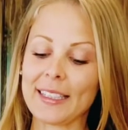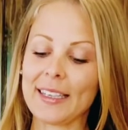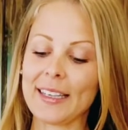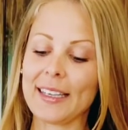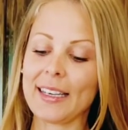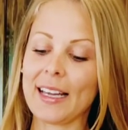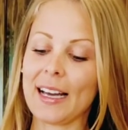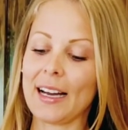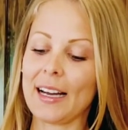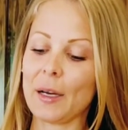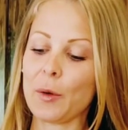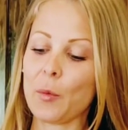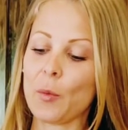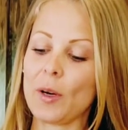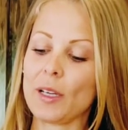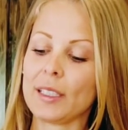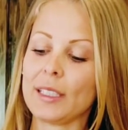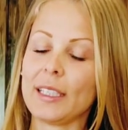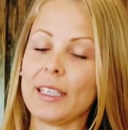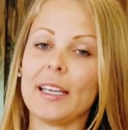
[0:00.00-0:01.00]
it, I
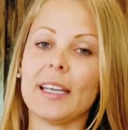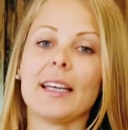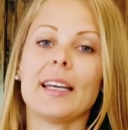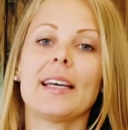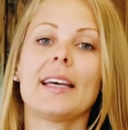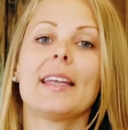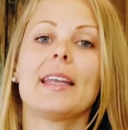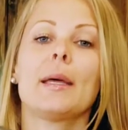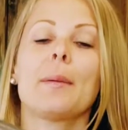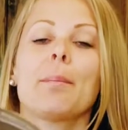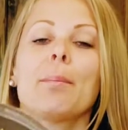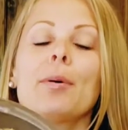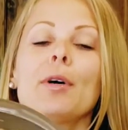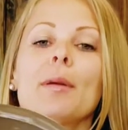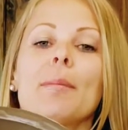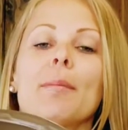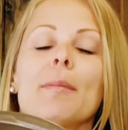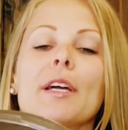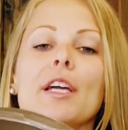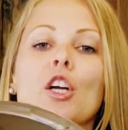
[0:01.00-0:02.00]
went ahead and
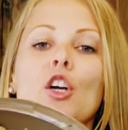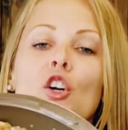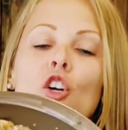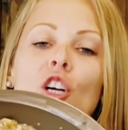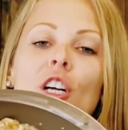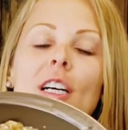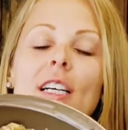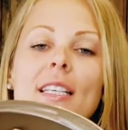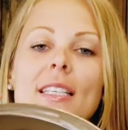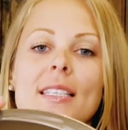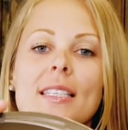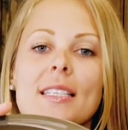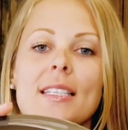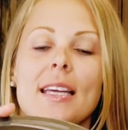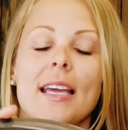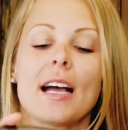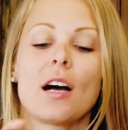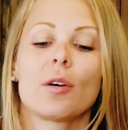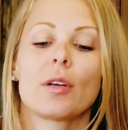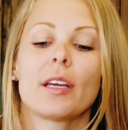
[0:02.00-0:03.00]
put my crust
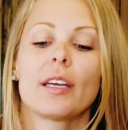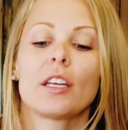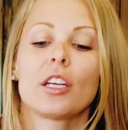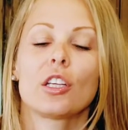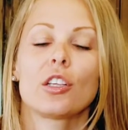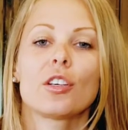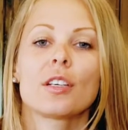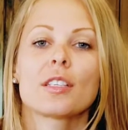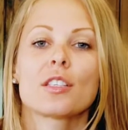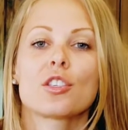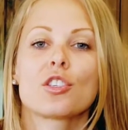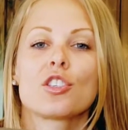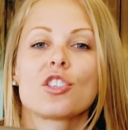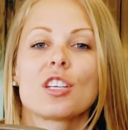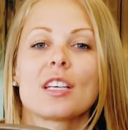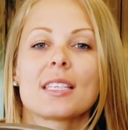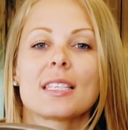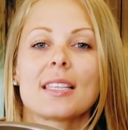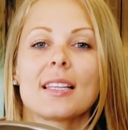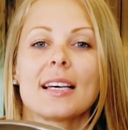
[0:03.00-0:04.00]
down, and it looks
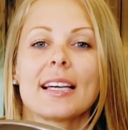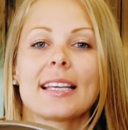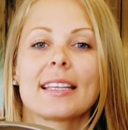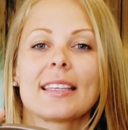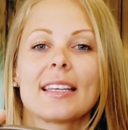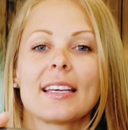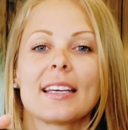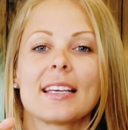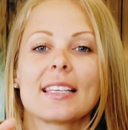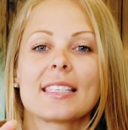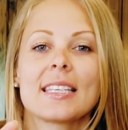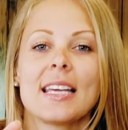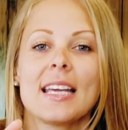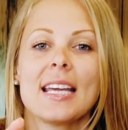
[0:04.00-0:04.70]
just like this.